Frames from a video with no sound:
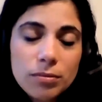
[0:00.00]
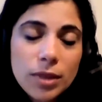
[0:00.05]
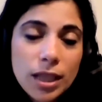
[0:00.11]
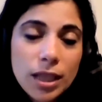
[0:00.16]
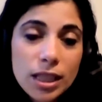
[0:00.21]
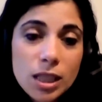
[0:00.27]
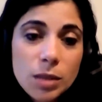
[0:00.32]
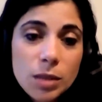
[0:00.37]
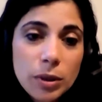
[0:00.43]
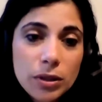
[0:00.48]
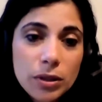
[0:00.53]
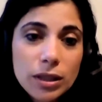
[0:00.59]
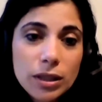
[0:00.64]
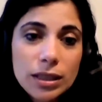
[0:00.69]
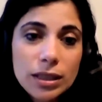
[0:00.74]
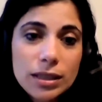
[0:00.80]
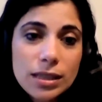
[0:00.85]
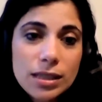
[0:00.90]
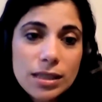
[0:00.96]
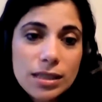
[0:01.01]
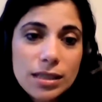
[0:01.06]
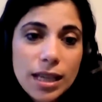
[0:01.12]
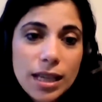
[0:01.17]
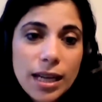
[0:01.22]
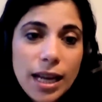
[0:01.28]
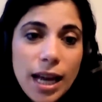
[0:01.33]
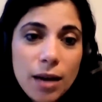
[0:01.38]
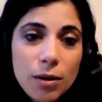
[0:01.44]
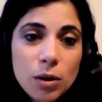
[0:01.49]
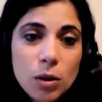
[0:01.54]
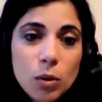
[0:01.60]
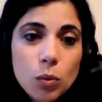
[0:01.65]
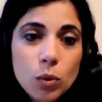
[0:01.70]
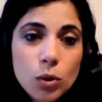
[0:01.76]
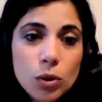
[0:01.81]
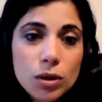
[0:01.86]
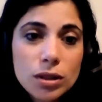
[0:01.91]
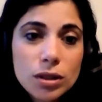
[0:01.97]
experience and how it
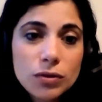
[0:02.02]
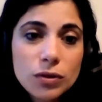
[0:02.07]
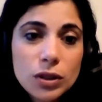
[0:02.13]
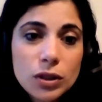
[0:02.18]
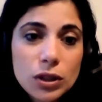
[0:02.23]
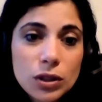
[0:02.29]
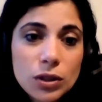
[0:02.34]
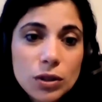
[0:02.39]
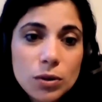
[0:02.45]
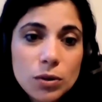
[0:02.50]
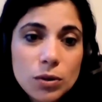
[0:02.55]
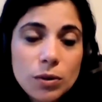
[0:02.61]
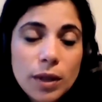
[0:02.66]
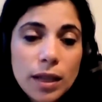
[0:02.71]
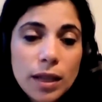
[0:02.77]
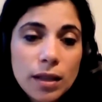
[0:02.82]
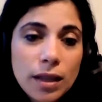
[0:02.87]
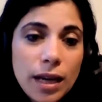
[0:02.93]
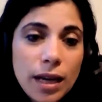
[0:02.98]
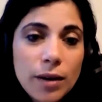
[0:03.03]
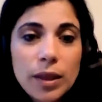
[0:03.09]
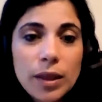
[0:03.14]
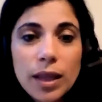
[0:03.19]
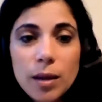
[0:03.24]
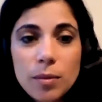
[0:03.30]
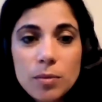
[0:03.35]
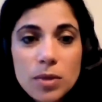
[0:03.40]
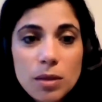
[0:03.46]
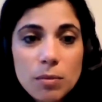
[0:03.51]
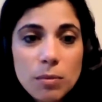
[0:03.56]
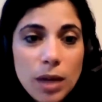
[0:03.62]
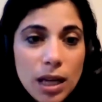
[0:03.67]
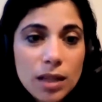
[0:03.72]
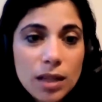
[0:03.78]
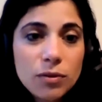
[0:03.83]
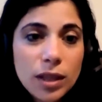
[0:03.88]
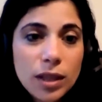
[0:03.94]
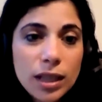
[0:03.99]
worked for you, and allowing them to
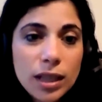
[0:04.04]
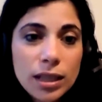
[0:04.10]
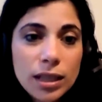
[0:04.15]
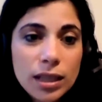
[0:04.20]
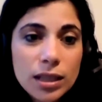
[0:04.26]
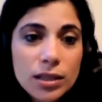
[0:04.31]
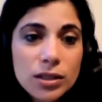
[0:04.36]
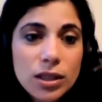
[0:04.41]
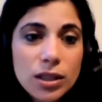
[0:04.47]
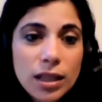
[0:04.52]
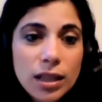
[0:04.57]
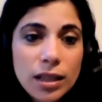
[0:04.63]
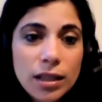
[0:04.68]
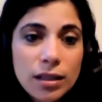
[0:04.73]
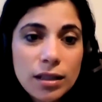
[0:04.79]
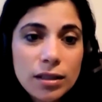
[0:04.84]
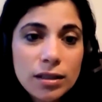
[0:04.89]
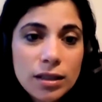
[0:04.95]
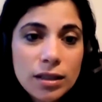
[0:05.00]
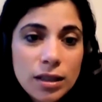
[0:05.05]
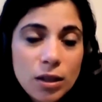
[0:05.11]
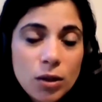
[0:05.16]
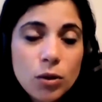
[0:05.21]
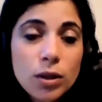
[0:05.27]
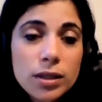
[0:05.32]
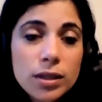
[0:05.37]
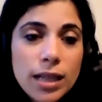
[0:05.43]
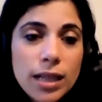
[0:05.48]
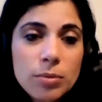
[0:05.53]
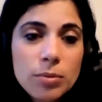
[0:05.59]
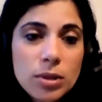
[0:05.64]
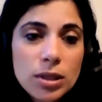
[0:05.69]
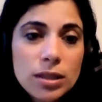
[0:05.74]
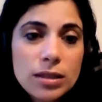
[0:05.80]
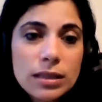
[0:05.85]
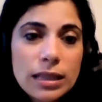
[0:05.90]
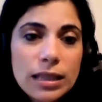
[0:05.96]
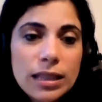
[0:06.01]
modify it into their or adapt it
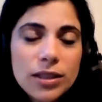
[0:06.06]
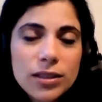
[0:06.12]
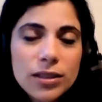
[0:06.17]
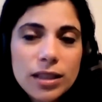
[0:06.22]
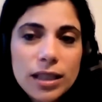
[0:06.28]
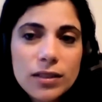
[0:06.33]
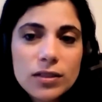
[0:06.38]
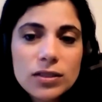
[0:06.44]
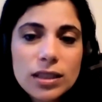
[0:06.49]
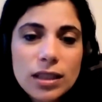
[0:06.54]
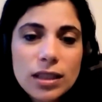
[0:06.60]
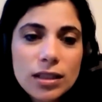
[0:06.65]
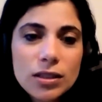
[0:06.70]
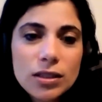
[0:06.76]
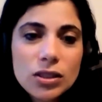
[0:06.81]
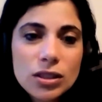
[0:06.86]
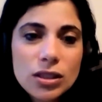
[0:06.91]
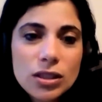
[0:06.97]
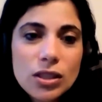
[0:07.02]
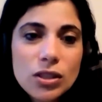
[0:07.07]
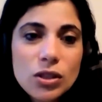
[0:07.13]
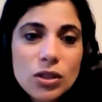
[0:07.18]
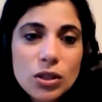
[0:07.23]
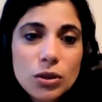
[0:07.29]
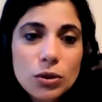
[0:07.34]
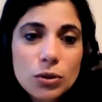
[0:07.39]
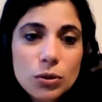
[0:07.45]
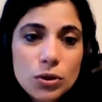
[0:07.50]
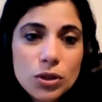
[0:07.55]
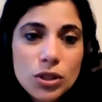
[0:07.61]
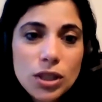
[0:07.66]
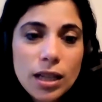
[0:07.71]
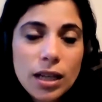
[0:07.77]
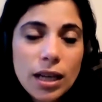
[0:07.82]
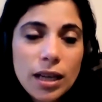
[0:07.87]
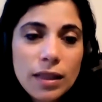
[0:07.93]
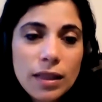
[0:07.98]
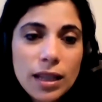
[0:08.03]
into their lifestyle is huge.
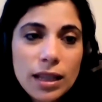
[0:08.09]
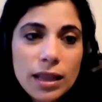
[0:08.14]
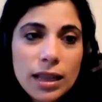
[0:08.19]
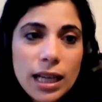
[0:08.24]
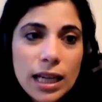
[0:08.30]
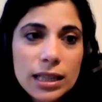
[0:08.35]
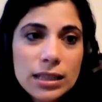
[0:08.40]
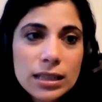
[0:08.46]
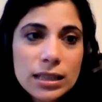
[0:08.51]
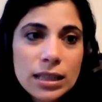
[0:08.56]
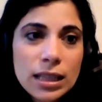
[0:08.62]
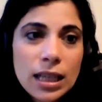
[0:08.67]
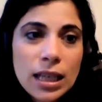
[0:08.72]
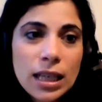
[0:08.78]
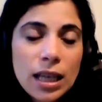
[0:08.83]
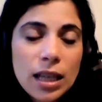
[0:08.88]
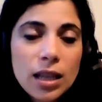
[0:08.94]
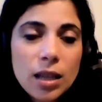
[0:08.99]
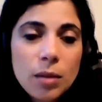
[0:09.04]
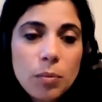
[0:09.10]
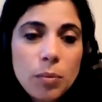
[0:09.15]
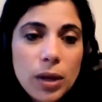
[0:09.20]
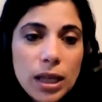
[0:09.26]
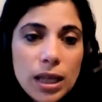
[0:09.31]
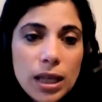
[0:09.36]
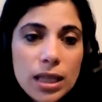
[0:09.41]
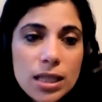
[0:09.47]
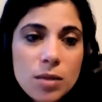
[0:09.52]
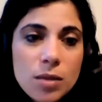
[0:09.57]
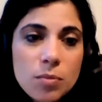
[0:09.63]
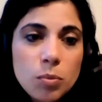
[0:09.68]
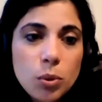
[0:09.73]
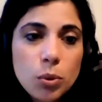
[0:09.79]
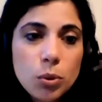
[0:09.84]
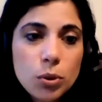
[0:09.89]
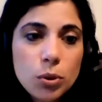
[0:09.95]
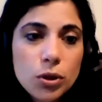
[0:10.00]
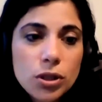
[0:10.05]
And I think that's the biggest
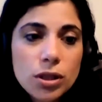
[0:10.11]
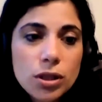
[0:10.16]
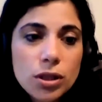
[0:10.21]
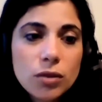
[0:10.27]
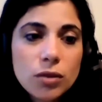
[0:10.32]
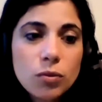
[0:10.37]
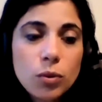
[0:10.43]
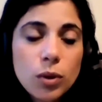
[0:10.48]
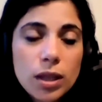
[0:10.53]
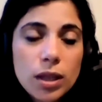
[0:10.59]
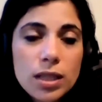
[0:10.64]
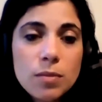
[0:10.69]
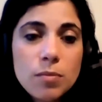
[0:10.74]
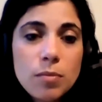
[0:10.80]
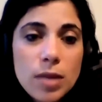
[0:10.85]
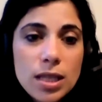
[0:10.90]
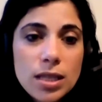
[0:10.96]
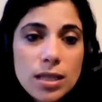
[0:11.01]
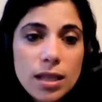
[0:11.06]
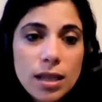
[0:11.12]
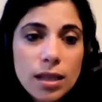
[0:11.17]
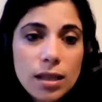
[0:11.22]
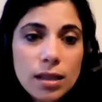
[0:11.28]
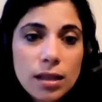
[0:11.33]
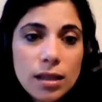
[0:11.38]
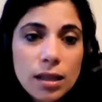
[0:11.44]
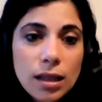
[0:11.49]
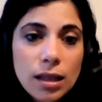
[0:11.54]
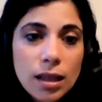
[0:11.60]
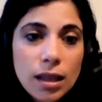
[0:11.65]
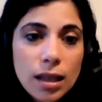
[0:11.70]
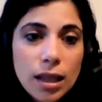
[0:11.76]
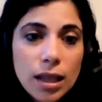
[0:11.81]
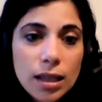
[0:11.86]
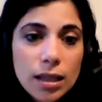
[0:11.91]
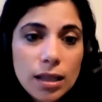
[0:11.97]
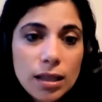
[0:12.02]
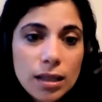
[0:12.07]
portion of what is missing
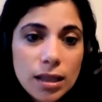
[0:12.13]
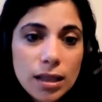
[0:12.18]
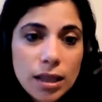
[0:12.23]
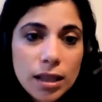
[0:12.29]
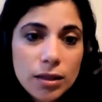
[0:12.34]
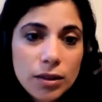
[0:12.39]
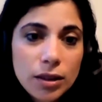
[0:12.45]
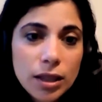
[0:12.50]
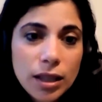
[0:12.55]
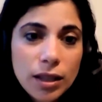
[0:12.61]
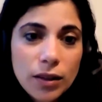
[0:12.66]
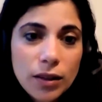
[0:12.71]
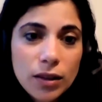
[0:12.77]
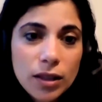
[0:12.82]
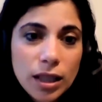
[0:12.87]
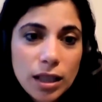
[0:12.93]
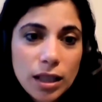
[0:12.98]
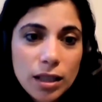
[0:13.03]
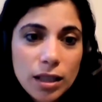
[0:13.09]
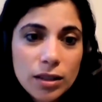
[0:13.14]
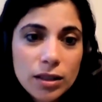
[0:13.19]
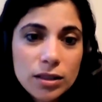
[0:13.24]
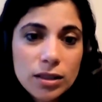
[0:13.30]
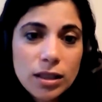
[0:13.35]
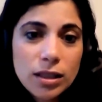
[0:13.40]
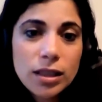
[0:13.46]
in hearing healthcare